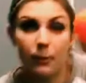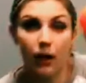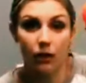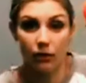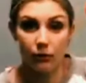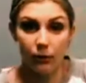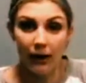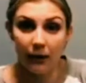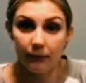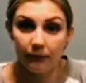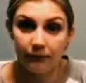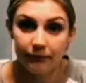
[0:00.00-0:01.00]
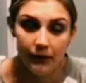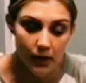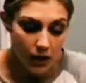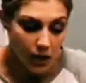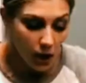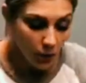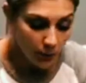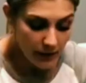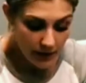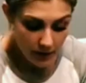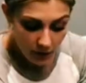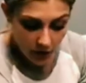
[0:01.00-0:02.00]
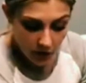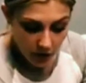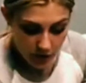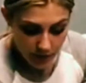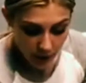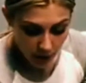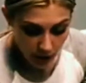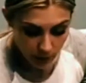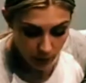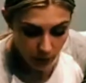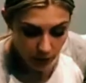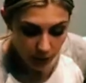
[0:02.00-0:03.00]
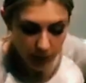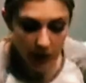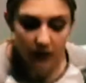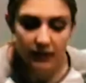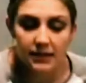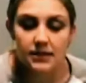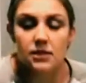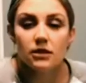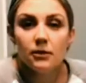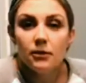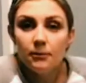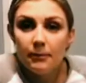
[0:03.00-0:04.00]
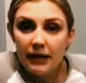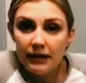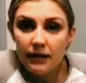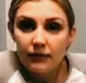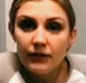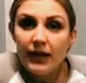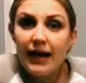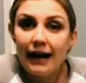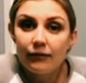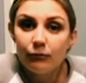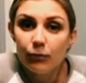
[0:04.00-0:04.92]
ball as well. With the lacrosse ball, you put the ball into the belly of the calf